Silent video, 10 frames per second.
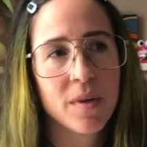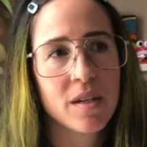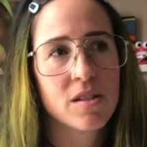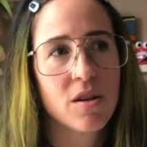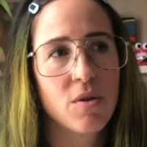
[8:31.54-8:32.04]

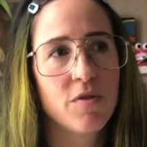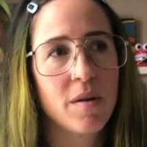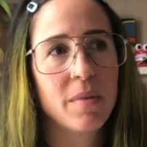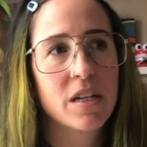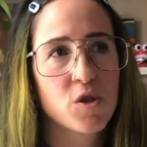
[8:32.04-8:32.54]
So if
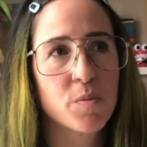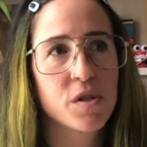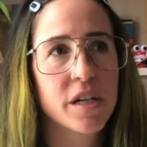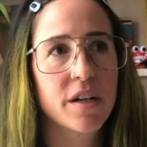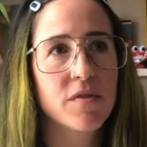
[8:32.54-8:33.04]
I'm like super
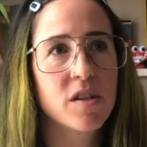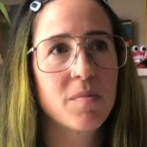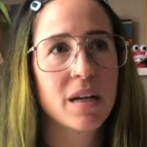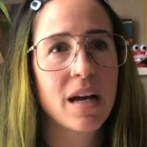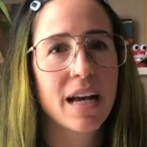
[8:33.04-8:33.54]
scared of
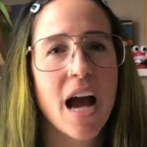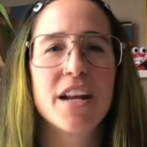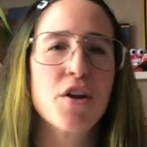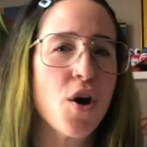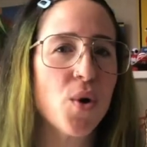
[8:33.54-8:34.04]
something, I kind
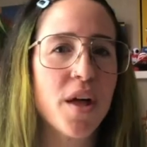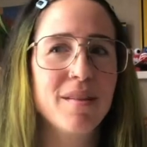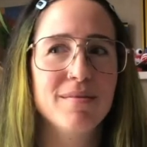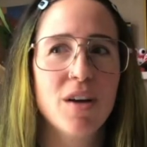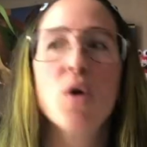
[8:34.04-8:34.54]
of know that,
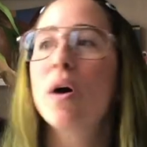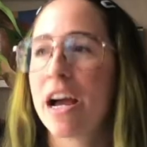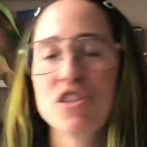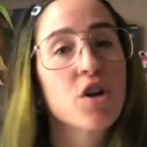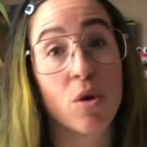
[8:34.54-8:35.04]
I
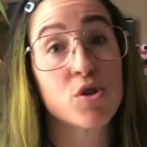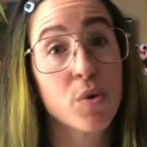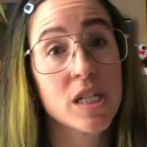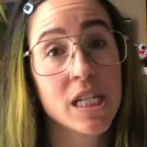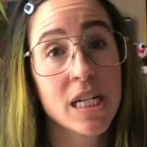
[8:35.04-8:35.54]
should go
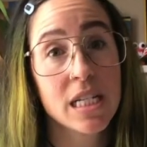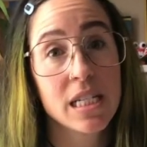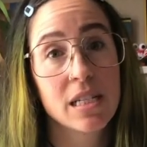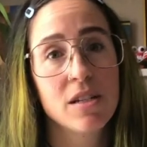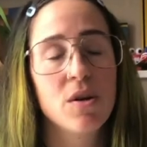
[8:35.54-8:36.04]
towards it.
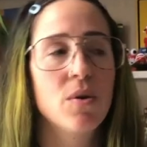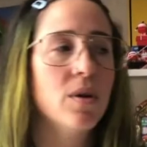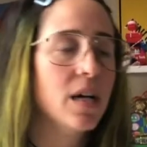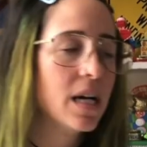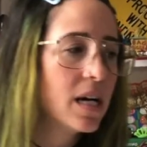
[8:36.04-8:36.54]
Mm-hmm. So
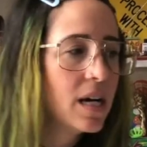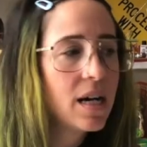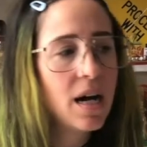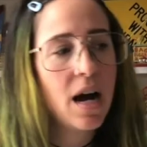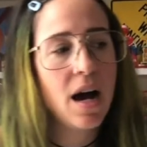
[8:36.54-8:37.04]

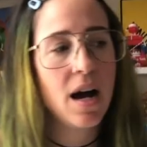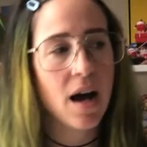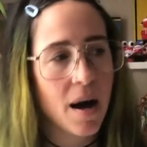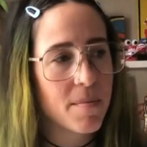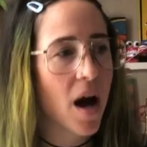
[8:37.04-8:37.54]

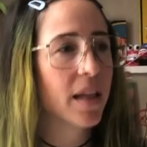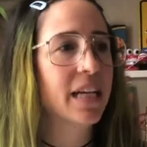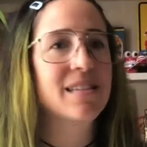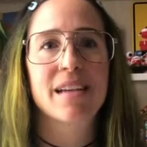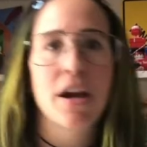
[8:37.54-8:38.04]
I'm not
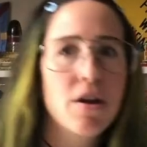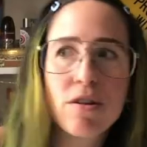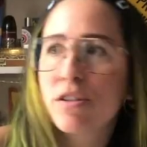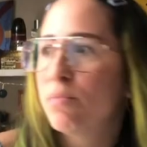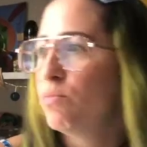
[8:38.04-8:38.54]
like
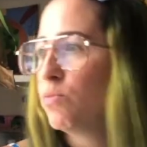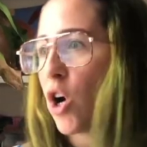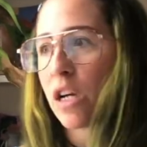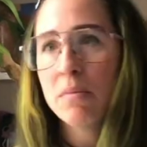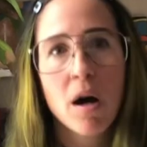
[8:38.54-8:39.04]
scared to
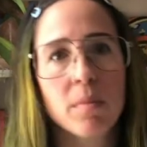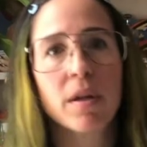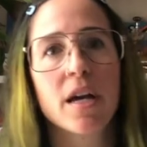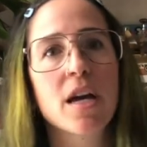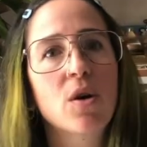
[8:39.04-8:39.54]
talk in
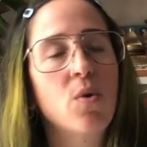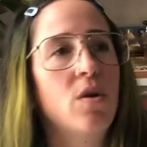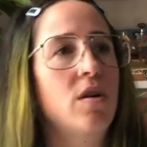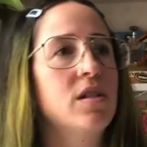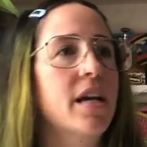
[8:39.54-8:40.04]
public
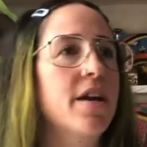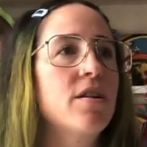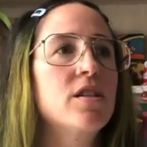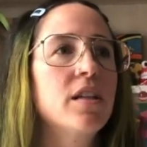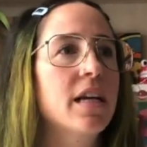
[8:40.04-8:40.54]
or
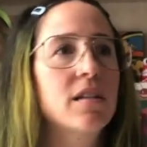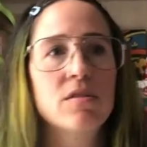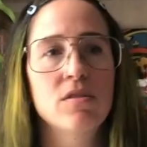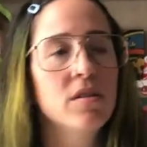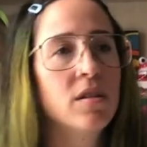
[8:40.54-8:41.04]
scared to like,
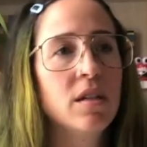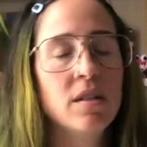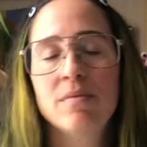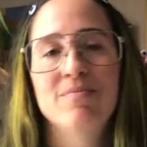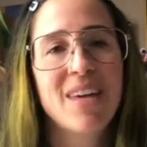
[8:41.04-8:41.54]

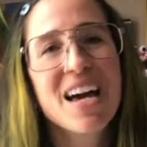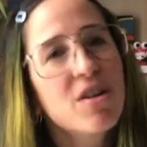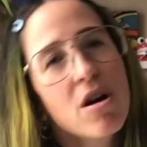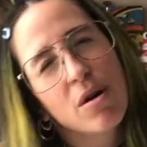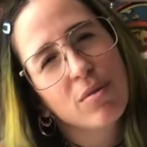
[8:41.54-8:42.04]
I don't
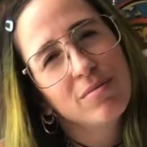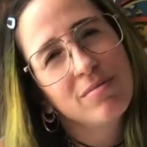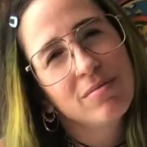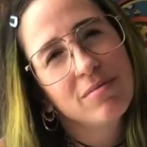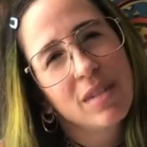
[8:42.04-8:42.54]
know.
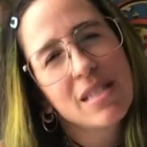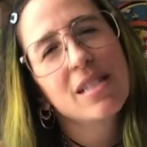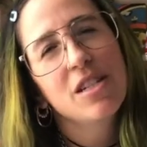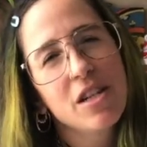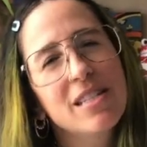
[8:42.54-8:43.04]

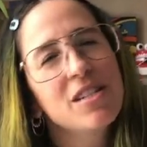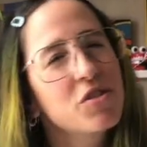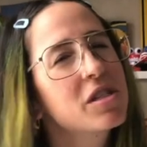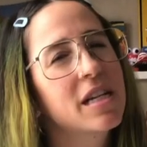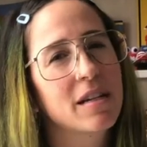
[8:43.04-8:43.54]
It's
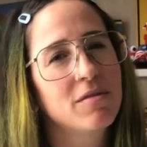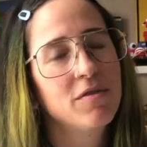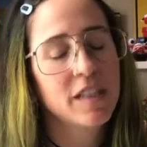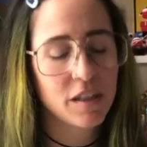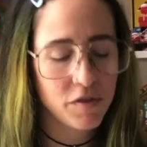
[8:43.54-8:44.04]
interesting.
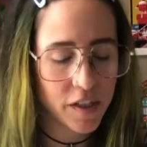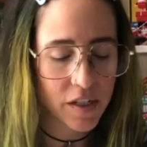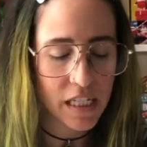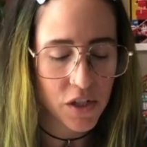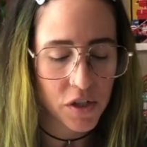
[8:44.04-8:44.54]
Feeling fear
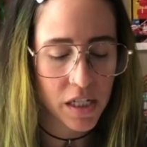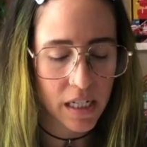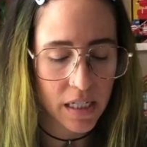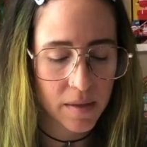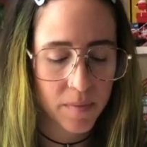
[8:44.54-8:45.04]
is
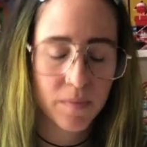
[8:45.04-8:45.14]
interesting.